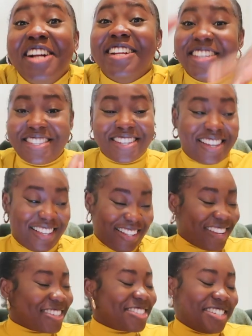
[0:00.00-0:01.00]
Listen,
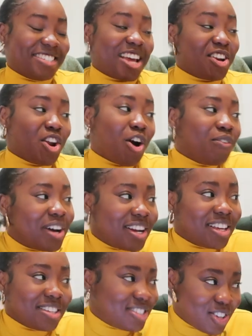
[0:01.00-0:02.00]
she said no one
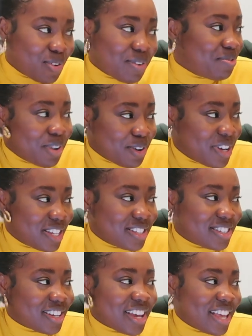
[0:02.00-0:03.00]
is doing
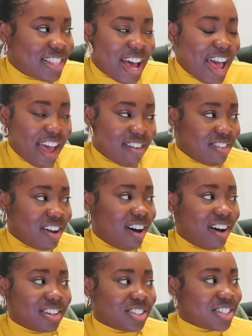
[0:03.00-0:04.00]
viewings in that area.
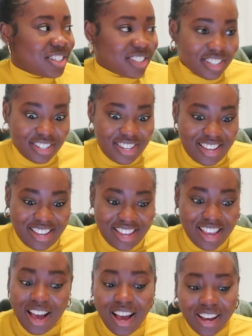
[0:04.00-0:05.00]

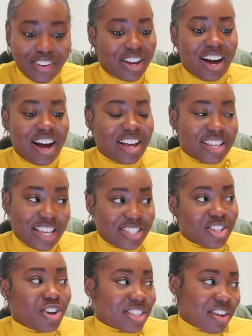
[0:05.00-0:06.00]
Because
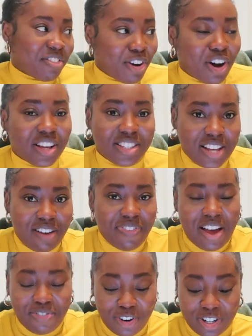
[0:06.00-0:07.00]
they've got a South
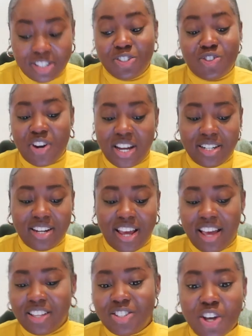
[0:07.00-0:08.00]
African strain
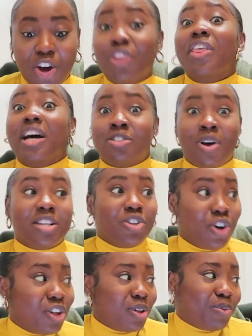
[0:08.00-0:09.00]
there, so that's why she
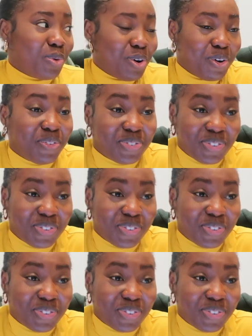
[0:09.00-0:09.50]
got a walk.